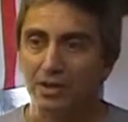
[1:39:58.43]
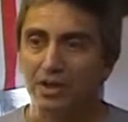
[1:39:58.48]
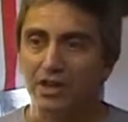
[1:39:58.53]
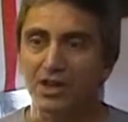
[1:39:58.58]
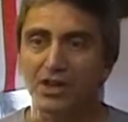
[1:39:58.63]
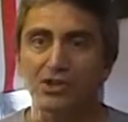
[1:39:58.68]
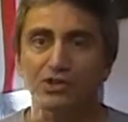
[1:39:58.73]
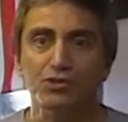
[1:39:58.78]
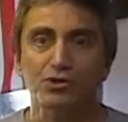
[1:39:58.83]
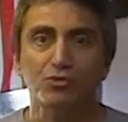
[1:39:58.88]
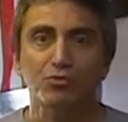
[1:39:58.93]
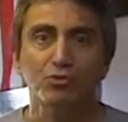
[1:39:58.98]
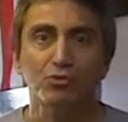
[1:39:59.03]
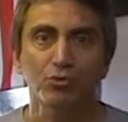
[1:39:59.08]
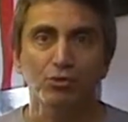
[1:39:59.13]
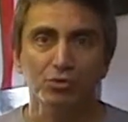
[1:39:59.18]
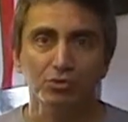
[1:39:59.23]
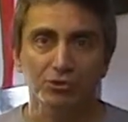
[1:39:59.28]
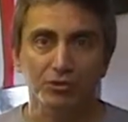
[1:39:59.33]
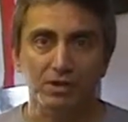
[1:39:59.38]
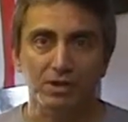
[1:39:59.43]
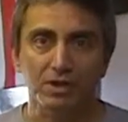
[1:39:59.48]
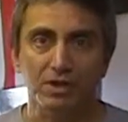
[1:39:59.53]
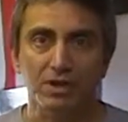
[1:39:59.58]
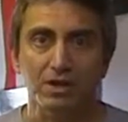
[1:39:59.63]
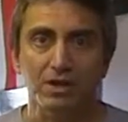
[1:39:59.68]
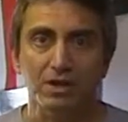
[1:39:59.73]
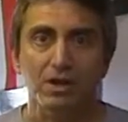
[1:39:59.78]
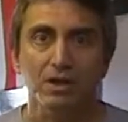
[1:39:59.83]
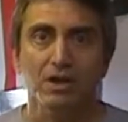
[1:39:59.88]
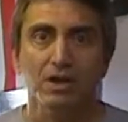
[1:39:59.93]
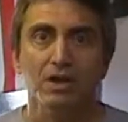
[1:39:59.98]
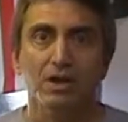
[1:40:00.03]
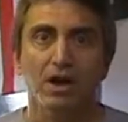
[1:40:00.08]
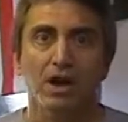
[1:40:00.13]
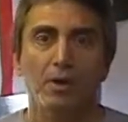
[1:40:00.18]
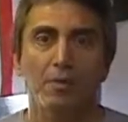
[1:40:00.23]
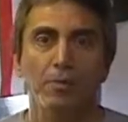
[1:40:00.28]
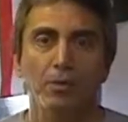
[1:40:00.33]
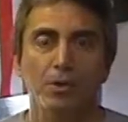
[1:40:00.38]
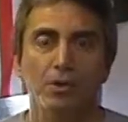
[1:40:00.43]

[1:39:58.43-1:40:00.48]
It is cruelty. A